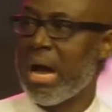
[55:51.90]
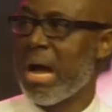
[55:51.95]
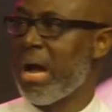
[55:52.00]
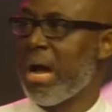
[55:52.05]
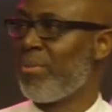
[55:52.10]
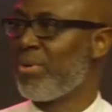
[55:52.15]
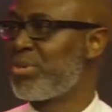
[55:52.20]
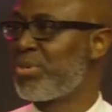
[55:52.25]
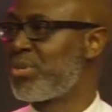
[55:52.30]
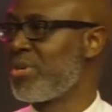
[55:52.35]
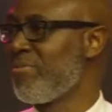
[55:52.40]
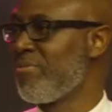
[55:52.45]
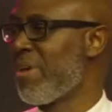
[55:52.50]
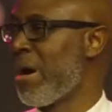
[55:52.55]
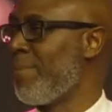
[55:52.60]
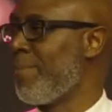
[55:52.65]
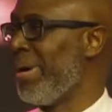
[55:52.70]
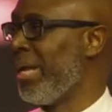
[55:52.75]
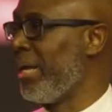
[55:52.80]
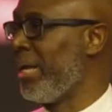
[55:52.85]
I receive
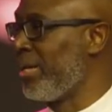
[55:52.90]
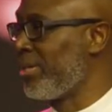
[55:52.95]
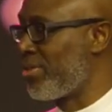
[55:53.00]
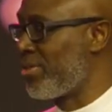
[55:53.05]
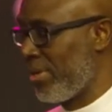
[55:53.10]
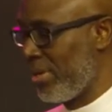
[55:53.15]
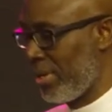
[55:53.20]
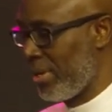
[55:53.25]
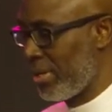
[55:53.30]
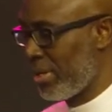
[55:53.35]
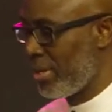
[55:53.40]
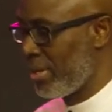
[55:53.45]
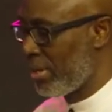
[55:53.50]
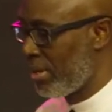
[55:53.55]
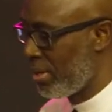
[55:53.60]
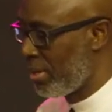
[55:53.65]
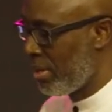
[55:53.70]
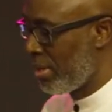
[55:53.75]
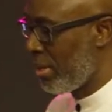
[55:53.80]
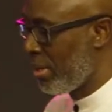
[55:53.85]
ability.
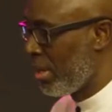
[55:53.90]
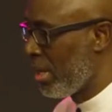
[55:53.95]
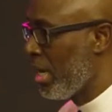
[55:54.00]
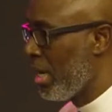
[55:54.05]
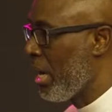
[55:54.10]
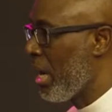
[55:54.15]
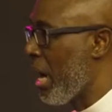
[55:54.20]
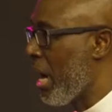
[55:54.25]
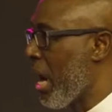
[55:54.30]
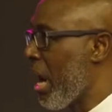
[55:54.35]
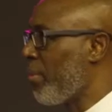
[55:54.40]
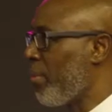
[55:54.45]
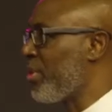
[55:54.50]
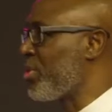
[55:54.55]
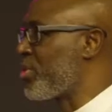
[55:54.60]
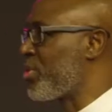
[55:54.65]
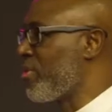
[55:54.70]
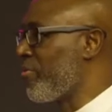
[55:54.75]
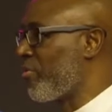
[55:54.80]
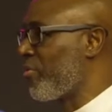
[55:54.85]
I
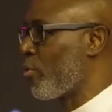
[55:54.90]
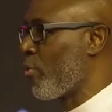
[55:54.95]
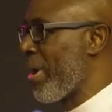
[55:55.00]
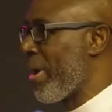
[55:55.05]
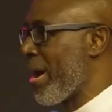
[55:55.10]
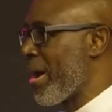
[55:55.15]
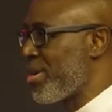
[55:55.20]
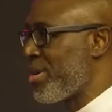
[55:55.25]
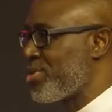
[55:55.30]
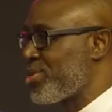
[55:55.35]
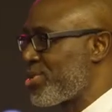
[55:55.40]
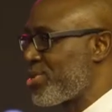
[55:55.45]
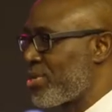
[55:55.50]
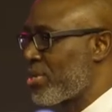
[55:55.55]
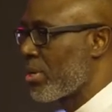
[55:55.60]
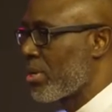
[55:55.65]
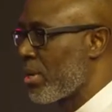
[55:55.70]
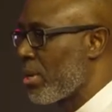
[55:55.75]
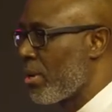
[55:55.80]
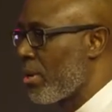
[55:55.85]
receive
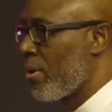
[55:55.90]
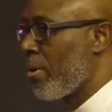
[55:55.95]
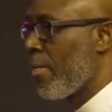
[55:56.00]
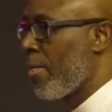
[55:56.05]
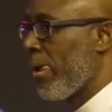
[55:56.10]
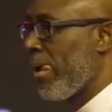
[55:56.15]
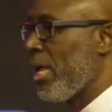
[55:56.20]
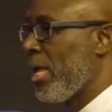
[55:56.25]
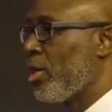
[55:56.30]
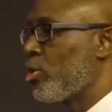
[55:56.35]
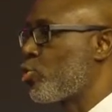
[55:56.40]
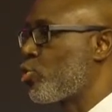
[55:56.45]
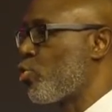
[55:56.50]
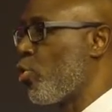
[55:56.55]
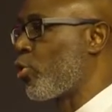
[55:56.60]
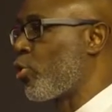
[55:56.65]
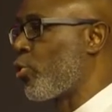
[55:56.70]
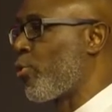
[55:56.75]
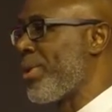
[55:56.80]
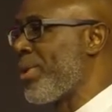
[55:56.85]
grace
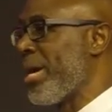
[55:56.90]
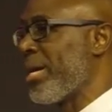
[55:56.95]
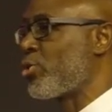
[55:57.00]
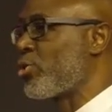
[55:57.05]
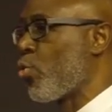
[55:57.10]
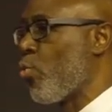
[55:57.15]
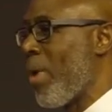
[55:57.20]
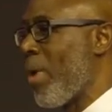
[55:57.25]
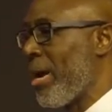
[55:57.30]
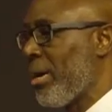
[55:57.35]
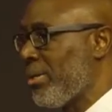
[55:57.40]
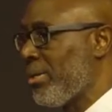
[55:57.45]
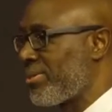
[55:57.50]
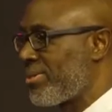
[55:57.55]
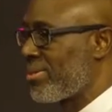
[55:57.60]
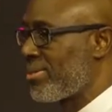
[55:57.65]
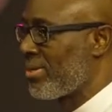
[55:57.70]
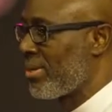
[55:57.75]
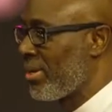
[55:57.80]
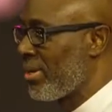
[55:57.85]
to create
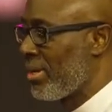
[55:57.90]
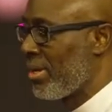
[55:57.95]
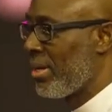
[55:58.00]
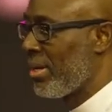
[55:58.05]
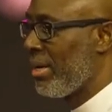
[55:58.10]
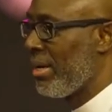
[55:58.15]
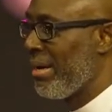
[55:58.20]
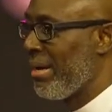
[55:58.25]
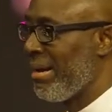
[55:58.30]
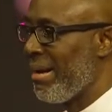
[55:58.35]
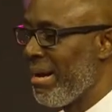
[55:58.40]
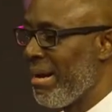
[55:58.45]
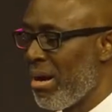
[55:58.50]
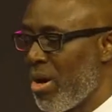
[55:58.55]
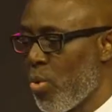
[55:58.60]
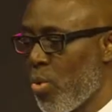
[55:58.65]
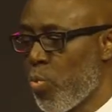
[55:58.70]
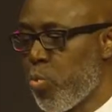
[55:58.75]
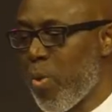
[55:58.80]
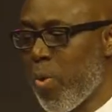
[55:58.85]
wealth.
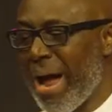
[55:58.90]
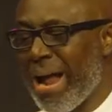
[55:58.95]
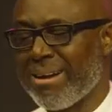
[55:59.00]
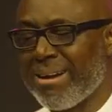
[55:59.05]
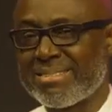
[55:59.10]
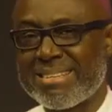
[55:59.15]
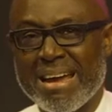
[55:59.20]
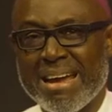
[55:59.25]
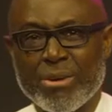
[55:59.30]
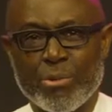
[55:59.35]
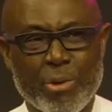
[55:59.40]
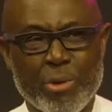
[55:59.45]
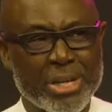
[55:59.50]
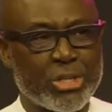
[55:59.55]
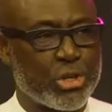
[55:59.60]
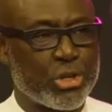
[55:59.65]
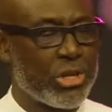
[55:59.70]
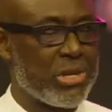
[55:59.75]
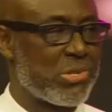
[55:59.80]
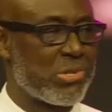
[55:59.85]
Wealth and
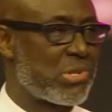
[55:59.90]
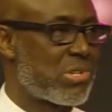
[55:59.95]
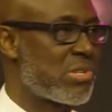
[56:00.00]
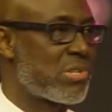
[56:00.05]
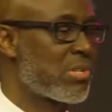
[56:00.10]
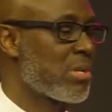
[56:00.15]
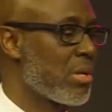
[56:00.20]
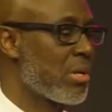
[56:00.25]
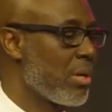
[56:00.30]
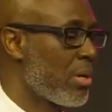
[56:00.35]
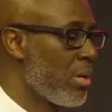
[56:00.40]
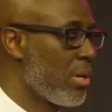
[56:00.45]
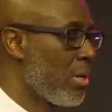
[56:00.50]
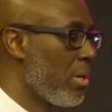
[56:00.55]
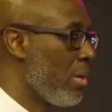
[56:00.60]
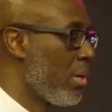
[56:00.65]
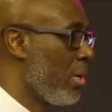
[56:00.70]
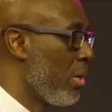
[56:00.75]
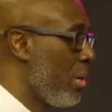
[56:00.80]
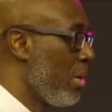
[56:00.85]
riches
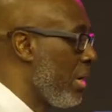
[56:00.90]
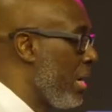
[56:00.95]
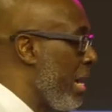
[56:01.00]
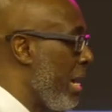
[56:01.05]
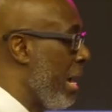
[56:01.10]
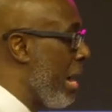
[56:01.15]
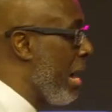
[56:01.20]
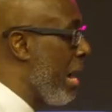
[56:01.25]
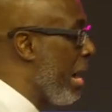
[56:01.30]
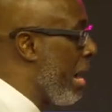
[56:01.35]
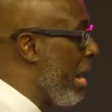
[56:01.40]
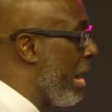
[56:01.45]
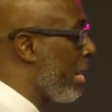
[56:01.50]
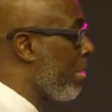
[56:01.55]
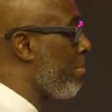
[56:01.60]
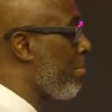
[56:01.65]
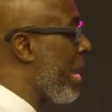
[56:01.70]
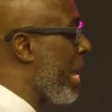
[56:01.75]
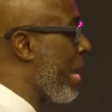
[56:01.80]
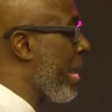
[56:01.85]
are
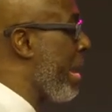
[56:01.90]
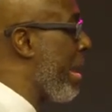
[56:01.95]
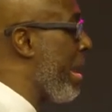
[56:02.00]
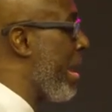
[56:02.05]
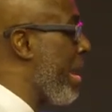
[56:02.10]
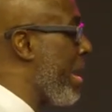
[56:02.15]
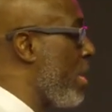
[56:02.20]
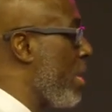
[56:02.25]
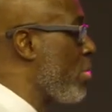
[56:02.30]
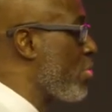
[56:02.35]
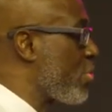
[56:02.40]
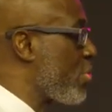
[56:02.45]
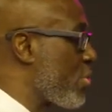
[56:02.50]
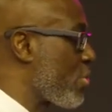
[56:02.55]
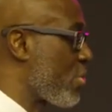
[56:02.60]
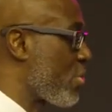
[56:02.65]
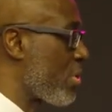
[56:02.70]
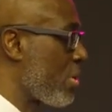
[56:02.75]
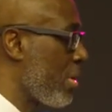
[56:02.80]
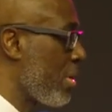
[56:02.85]
in my
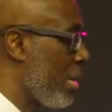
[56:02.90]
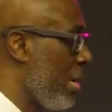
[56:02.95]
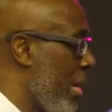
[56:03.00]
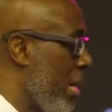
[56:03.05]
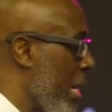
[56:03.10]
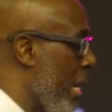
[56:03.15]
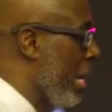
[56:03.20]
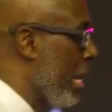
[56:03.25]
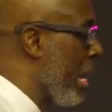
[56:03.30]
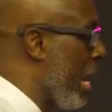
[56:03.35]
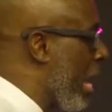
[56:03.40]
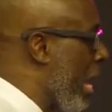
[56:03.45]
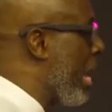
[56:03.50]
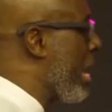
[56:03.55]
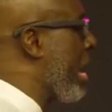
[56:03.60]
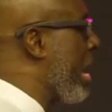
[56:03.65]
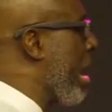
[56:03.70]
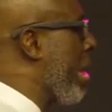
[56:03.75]
house. I